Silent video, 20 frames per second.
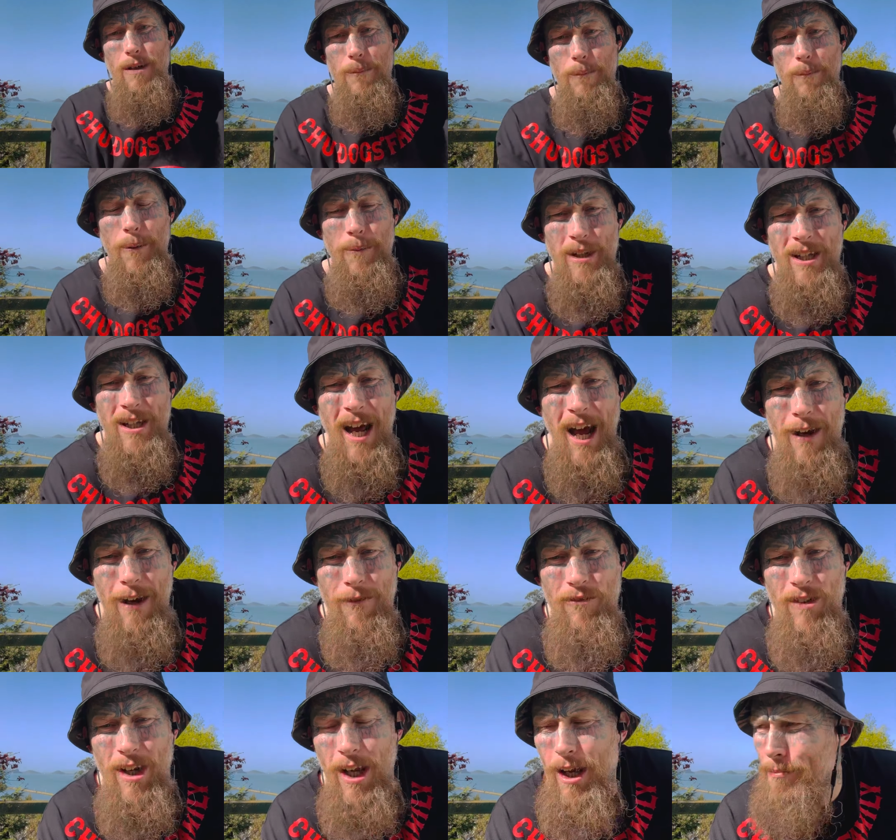Probably in half
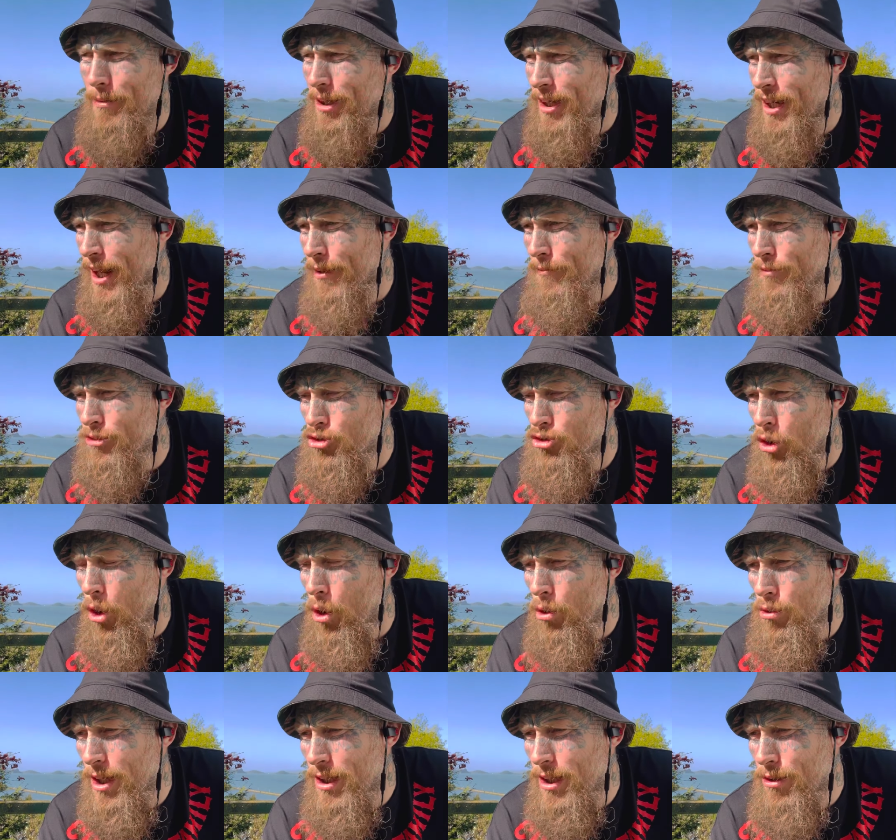an hour I'm going to have a
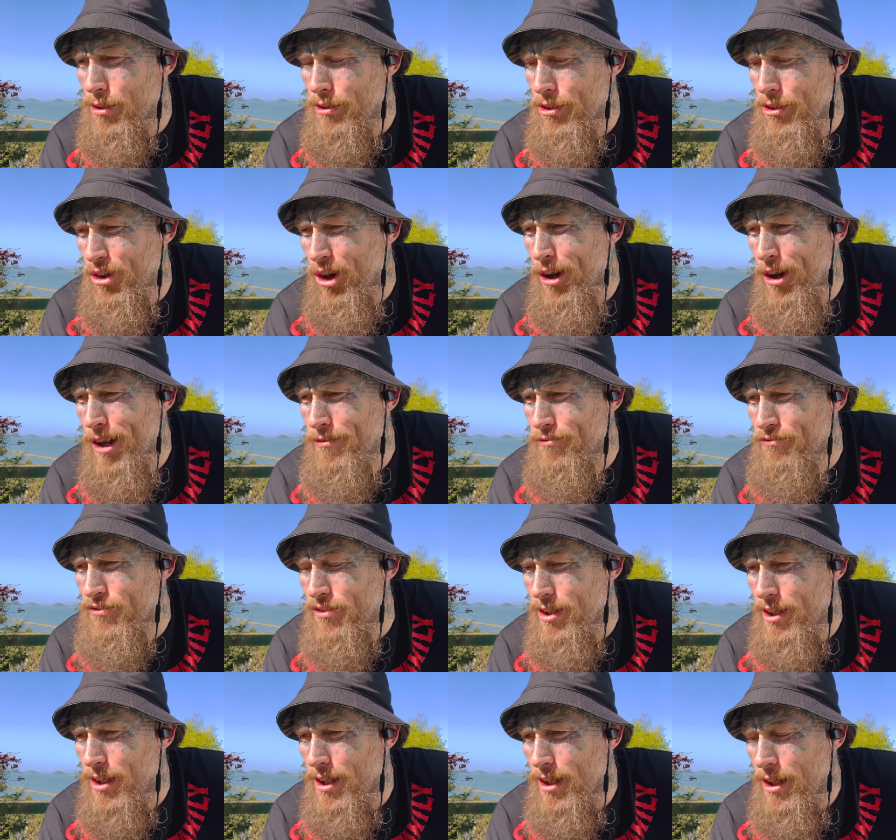trial run on the live,
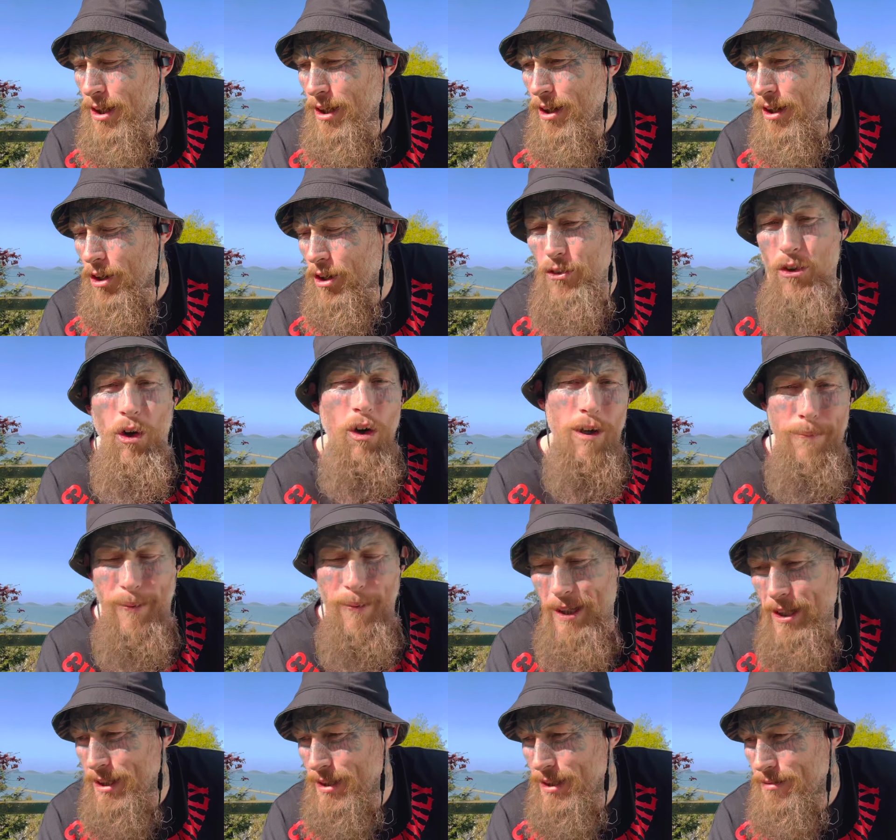on the
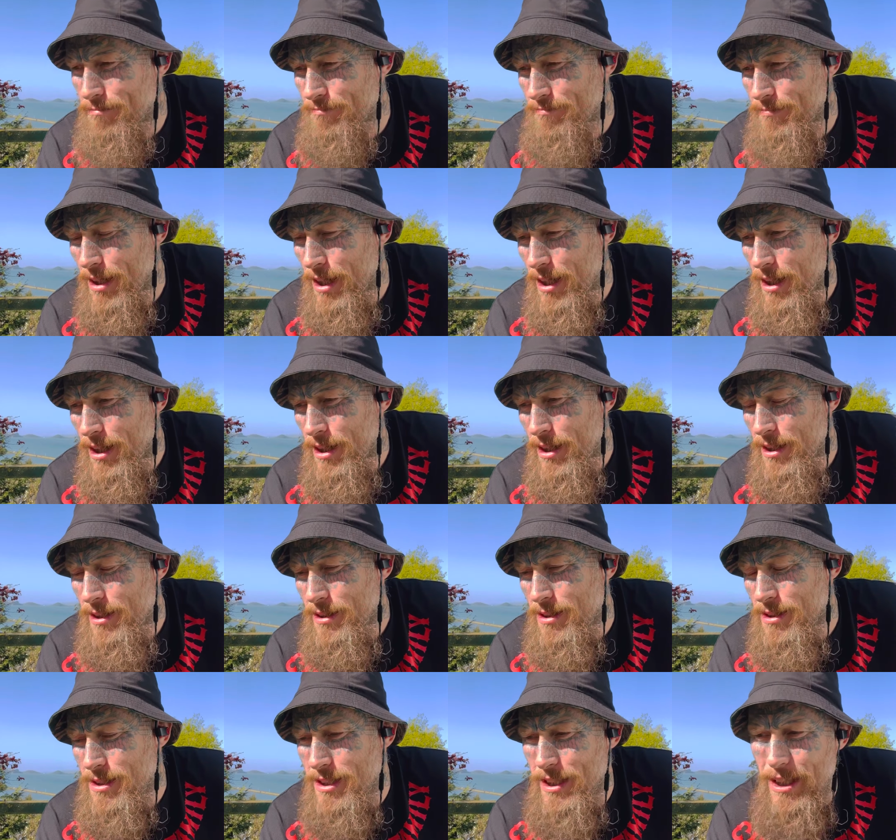iPad,
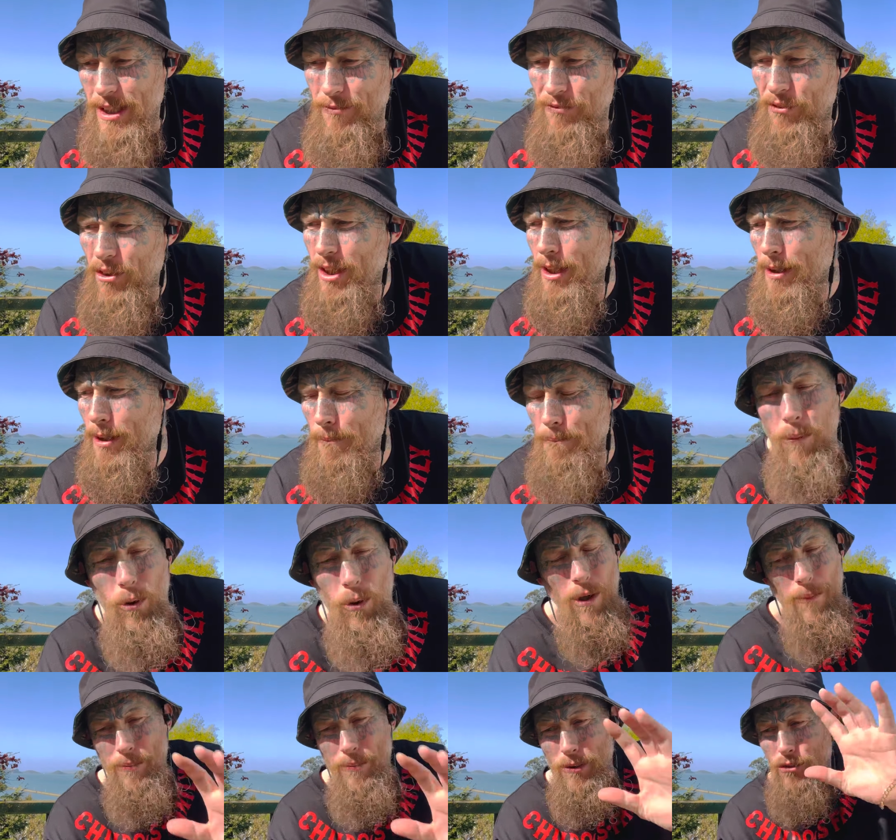to see if I can put
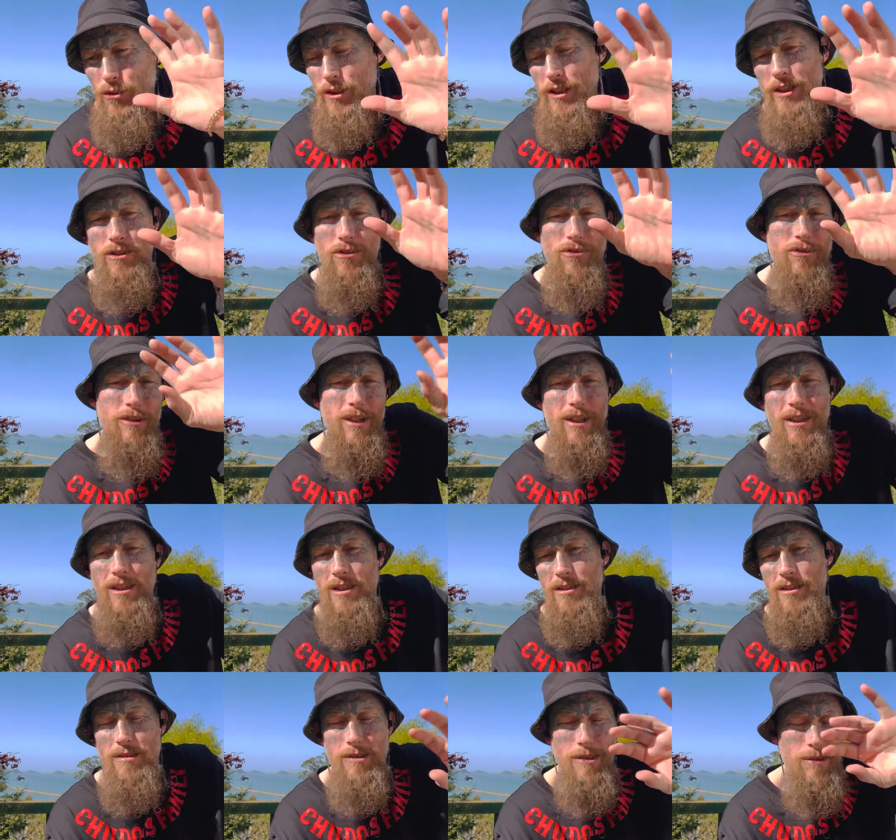up a green screen
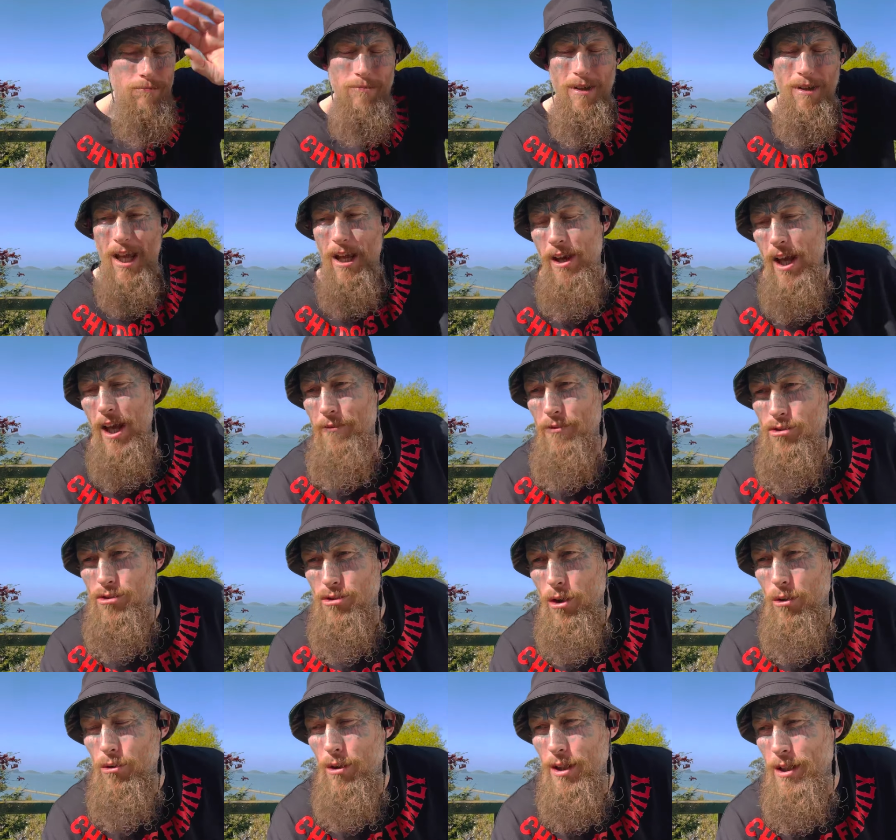and just have a
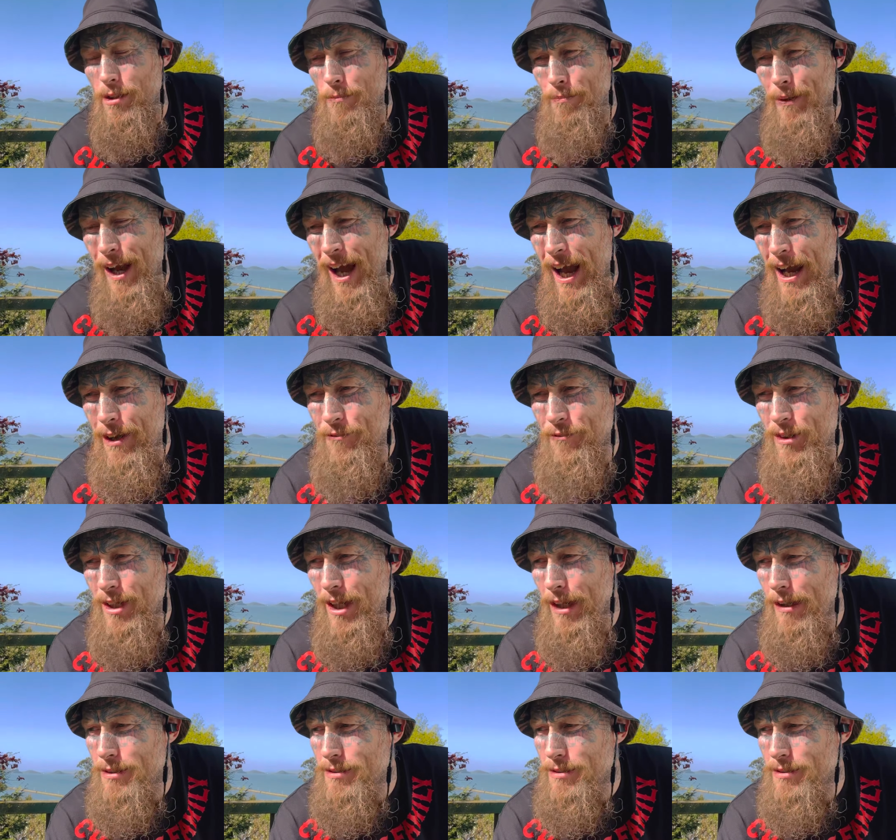trial run in about half an hour.